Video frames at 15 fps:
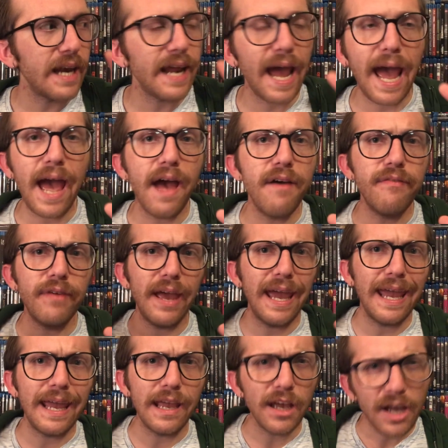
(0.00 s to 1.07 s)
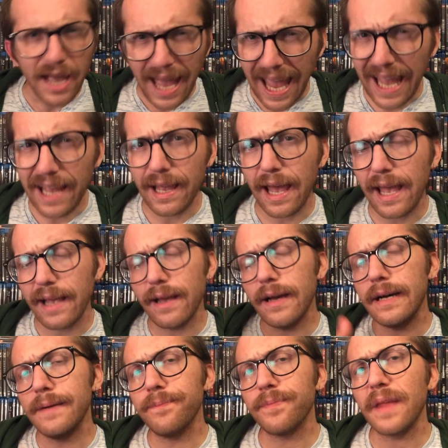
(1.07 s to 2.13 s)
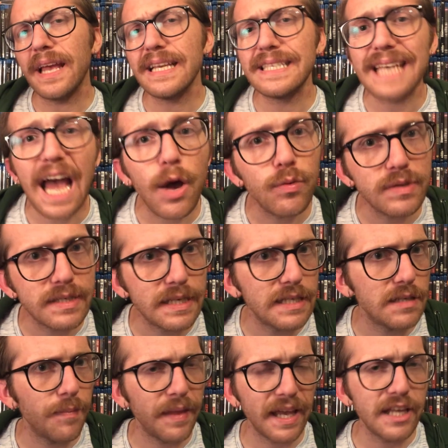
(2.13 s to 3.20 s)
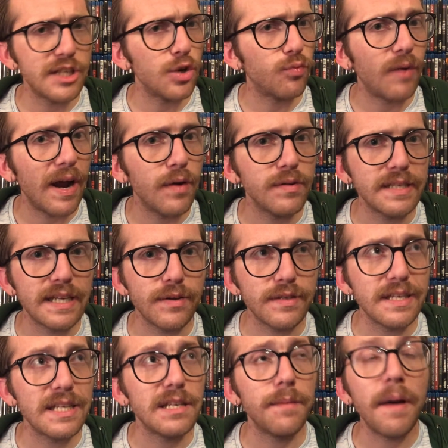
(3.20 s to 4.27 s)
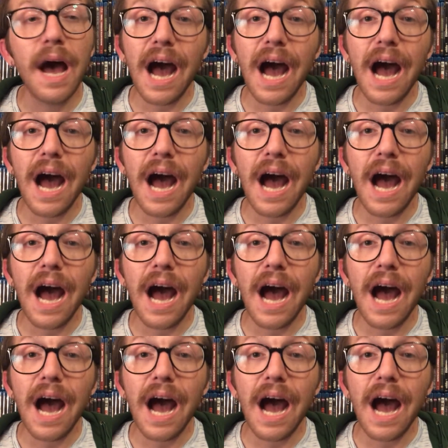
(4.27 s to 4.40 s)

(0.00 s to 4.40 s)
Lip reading: have a sound system, like a surround sound system.